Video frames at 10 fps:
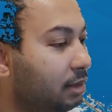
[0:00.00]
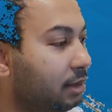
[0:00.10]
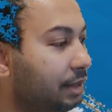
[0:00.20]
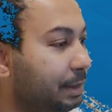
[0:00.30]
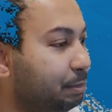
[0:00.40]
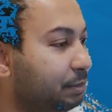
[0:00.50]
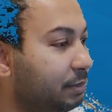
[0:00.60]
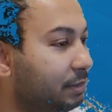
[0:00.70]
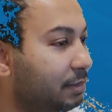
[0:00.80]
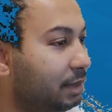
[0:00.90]

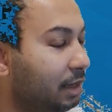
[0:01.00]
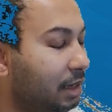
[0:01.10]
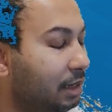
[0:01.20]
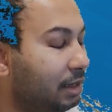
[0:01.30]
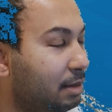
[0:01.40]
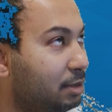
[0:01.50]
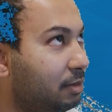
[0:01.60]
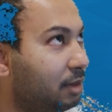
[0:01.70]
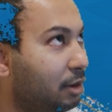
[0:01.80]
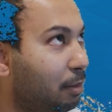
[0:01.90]
In terms
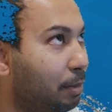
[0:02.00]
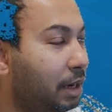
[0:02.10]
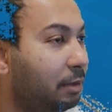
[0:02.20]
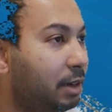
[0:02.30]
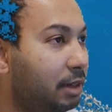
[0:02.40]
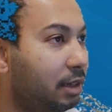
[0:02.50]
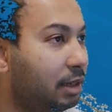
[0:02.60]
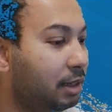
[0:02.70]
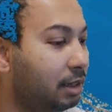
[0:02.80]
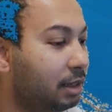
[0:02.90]
of the
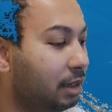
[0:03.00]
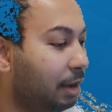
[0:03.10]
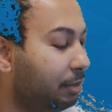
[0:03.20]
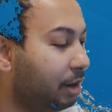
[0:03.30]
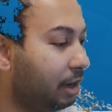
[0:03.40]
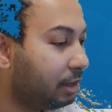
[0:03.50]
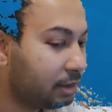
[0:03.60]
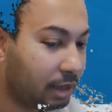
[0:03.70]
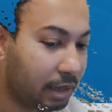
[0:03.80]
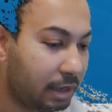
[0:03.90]
compatibility, I'm
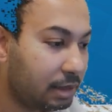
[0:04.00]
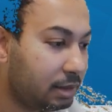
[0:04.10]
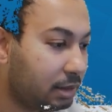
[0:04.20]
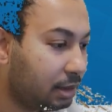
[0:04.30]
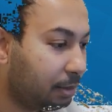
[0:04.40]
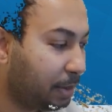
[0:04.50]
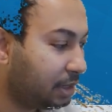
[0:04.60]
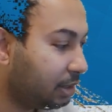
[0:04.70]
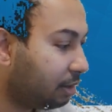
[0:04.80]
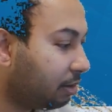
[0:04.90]
running the latest
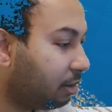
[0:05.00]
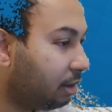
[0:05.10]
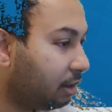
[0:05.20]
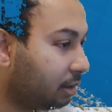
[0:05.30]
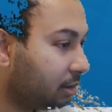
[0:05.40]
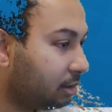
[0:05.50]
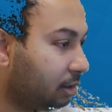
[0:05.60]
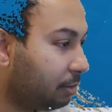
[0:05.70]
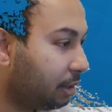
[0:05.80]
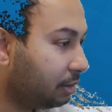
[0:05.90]
Manjaro Linux
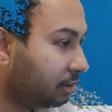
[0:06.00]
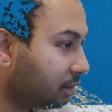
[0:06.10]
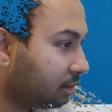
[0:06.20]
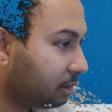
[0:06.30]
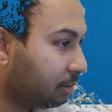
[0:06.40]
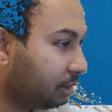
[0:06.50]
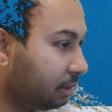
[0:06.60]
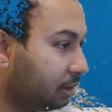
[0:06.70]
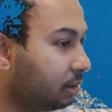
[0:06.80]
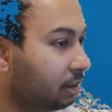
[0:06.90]
operating system
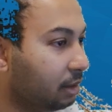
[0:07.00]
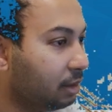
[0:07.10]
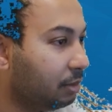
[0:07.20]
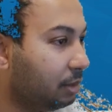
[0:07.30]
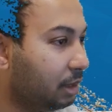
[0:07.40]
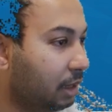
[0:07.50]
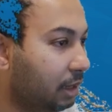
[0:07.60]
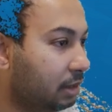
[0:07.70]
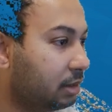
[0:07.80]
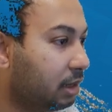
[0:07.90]
here with the
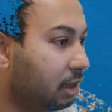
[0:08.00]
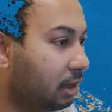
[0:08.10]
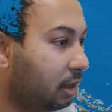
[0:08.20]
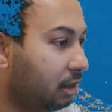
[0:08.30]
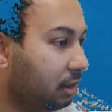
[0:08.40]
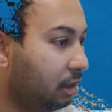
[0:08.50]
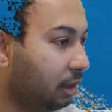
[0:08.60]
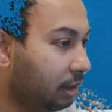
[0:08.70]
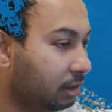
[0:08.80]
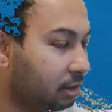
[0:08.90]
latest kernel and the
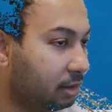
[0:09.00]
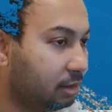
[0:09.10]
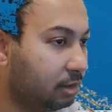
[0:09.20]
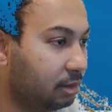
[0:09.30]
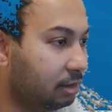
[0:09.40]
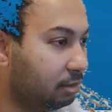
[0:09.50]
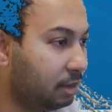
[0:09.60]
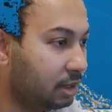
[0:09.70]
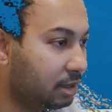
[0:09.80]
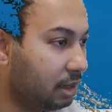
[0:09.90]
latest
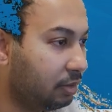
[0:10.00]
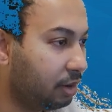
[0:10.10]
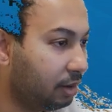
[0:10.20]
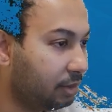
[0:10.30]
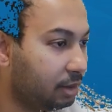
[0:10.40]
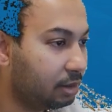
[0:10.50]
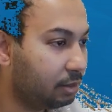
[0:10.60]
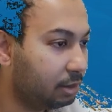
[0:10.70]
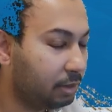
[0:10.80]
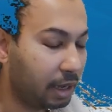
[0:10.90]
Mesa driver
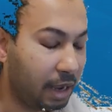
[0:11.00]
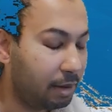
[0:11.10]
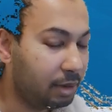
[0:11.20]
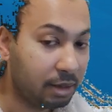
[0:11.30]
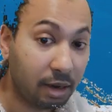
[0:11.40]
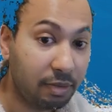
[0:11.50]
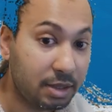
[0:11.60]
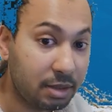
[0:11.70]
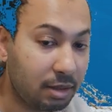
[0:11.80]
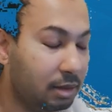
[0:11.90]
with my AMD
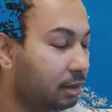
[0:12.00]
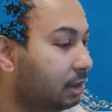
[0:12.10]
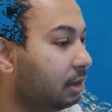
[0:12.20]
graphics card.